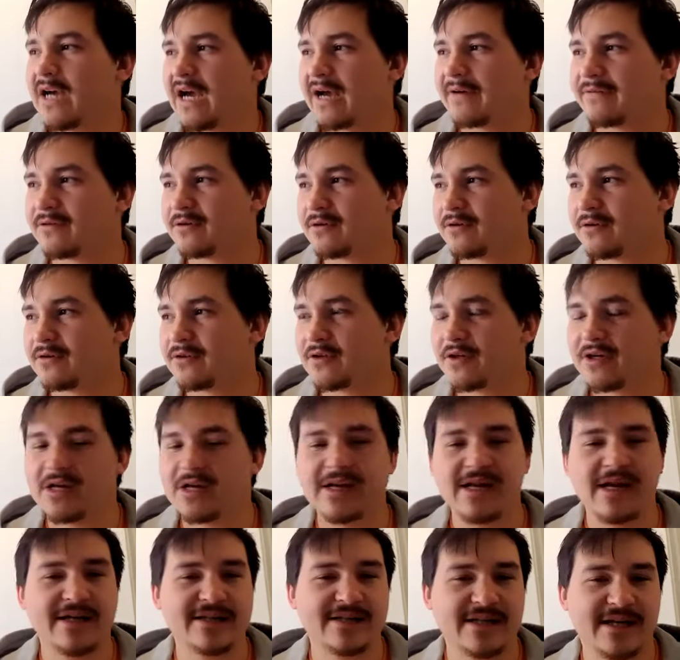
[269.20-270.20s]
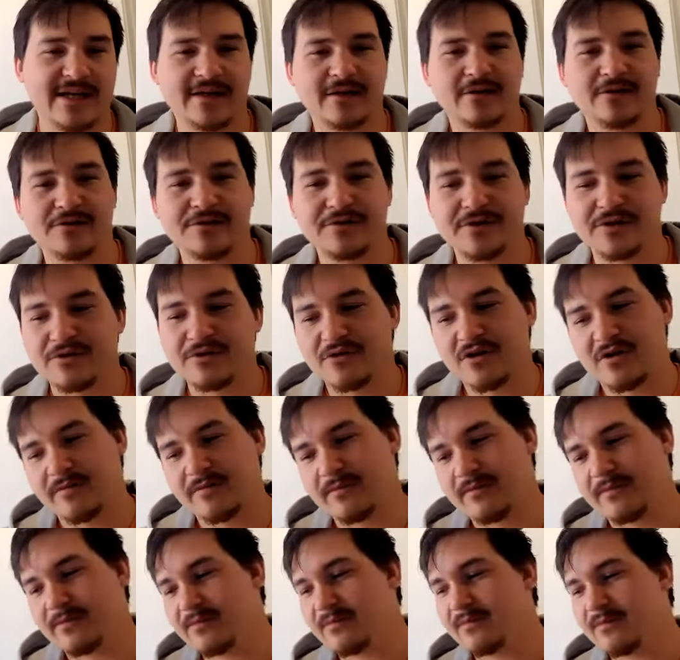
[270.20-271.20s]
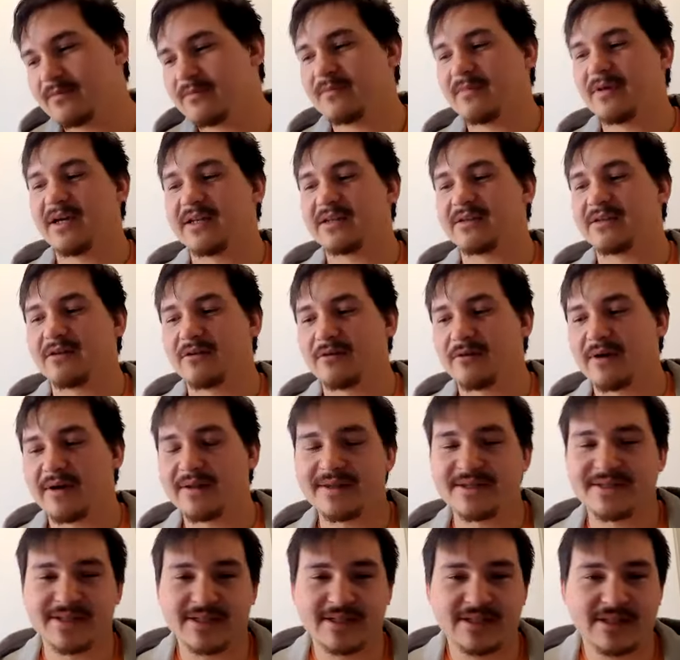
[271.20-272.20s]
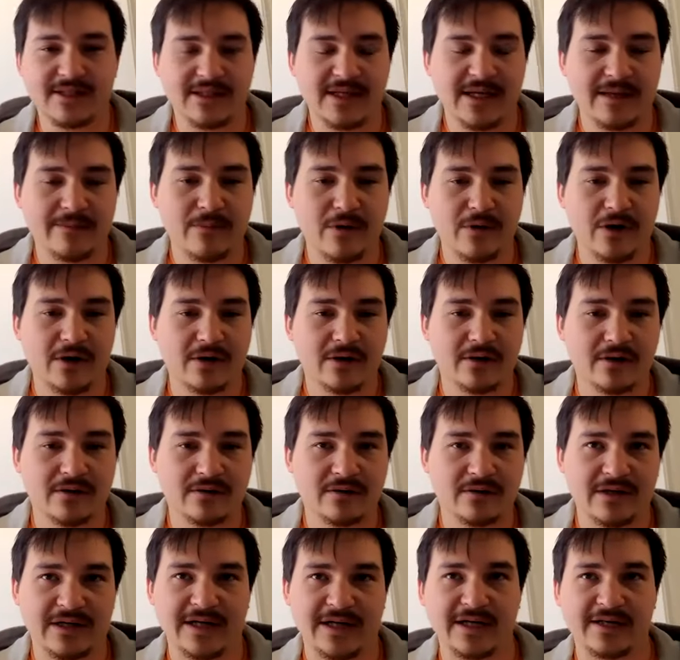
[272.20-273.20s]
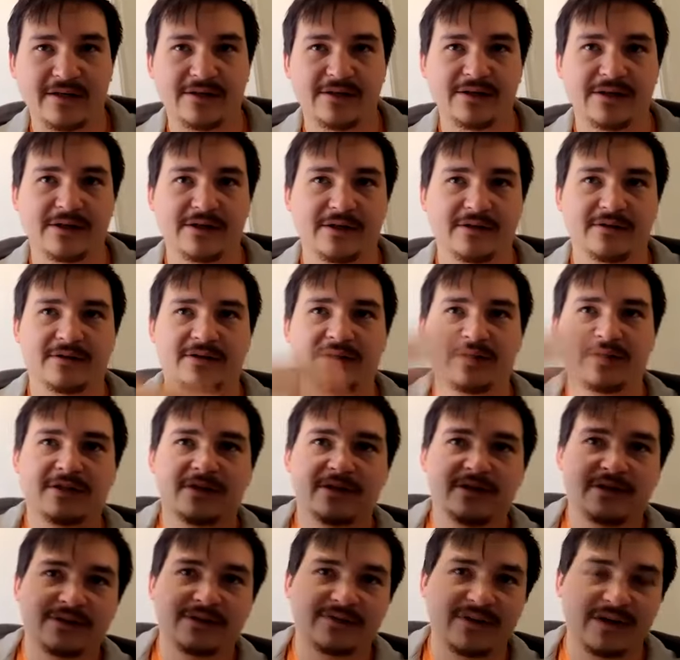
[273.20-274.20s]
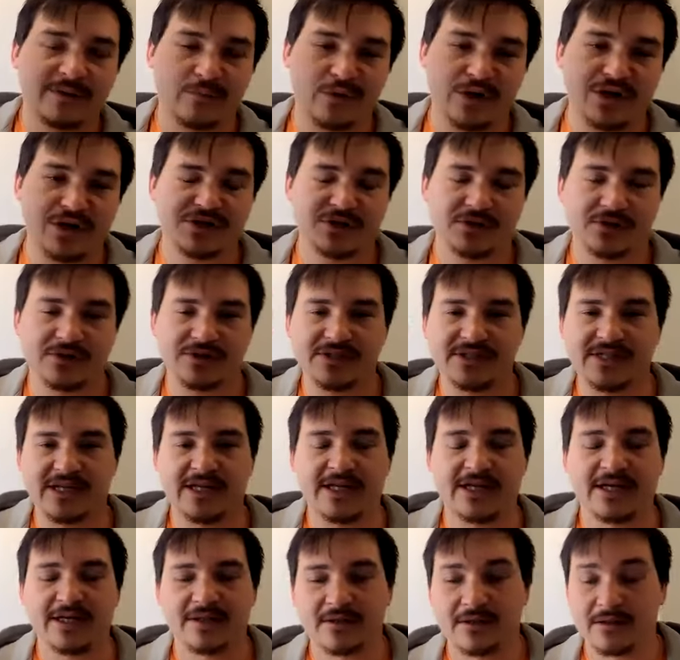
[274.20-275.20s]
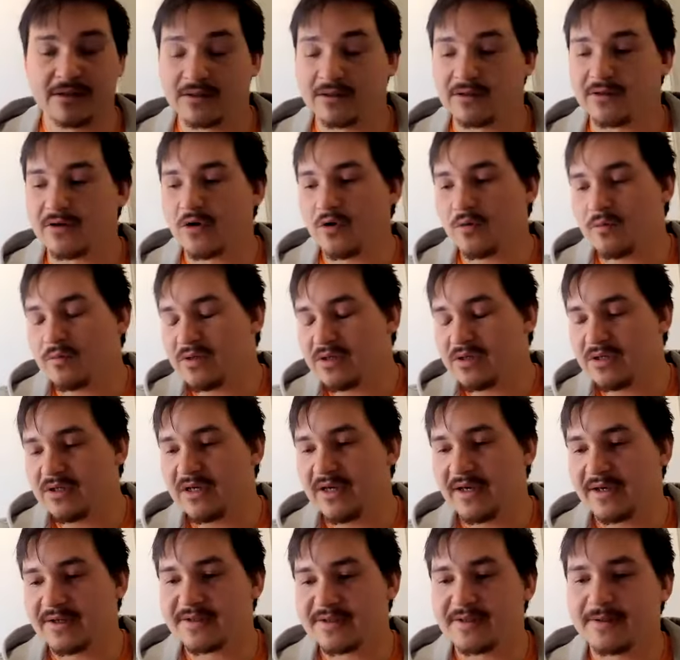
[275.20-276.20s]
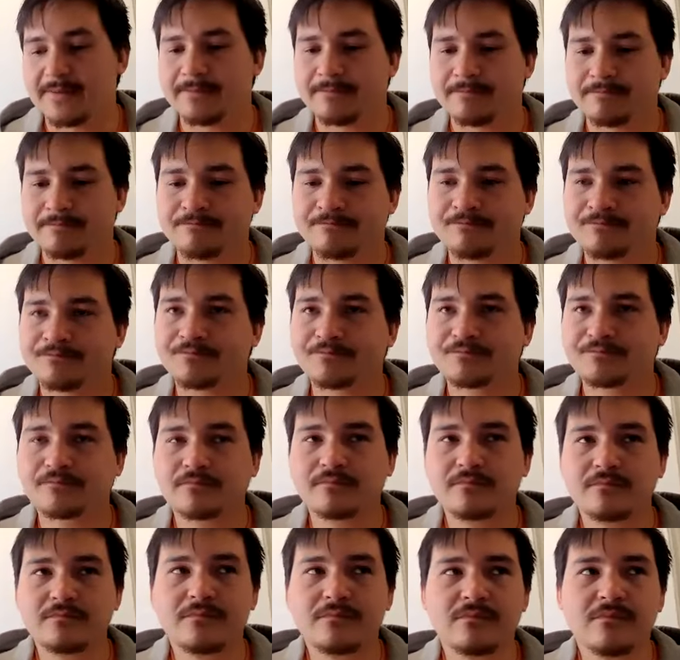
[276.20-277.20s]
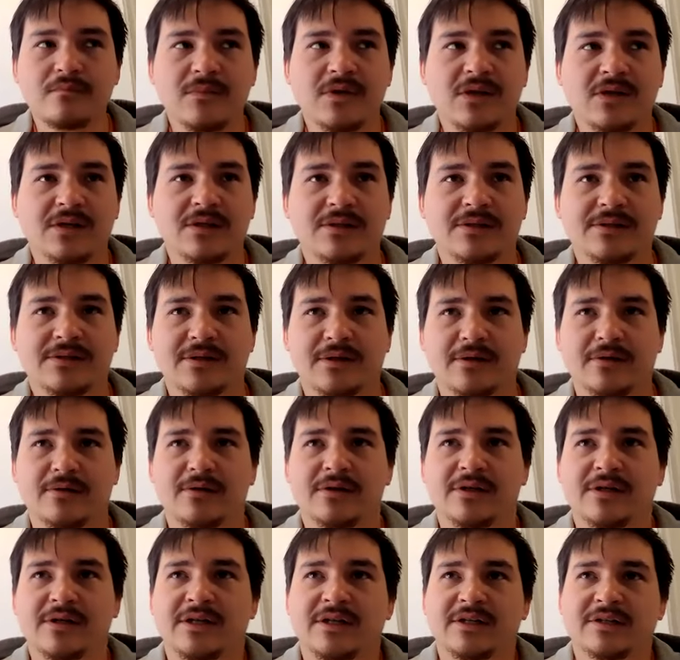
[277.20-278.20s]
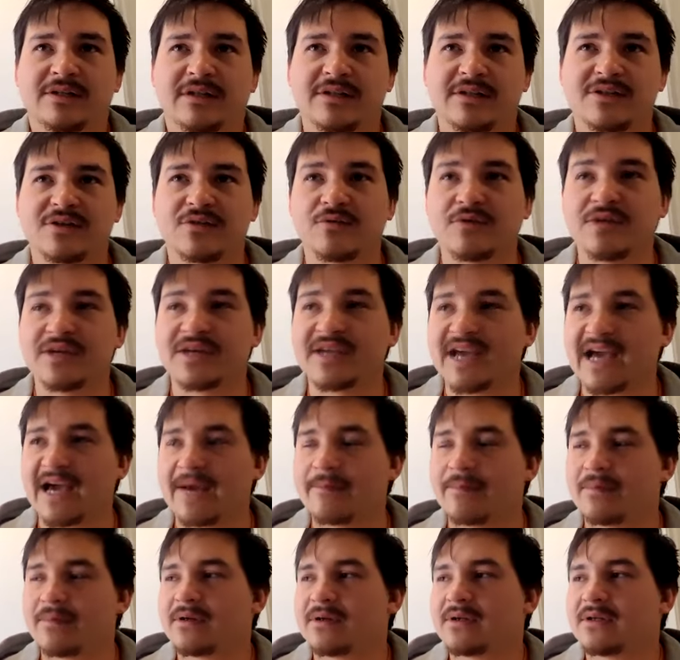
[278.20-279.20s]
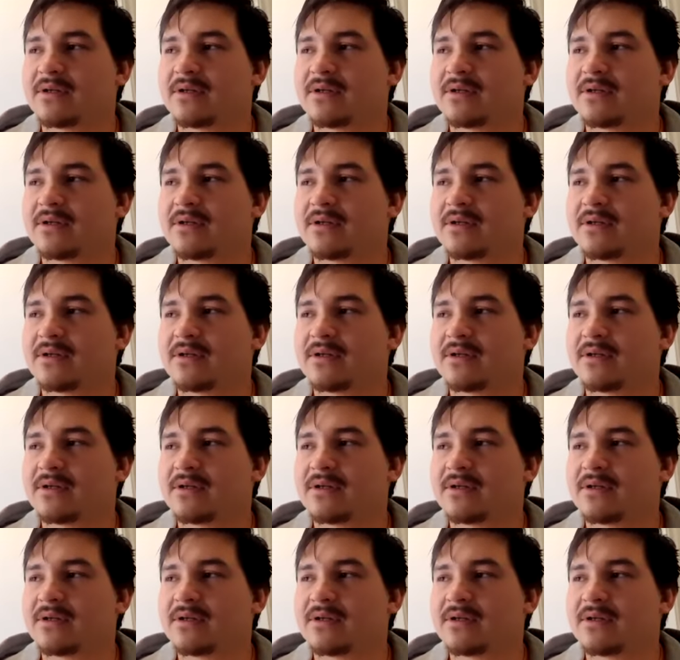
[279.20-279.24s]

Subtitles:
after 30 days, I had a lucid dream. At around the 60-day mark, I had the vibrational state and the OBE exit. So that's a recap.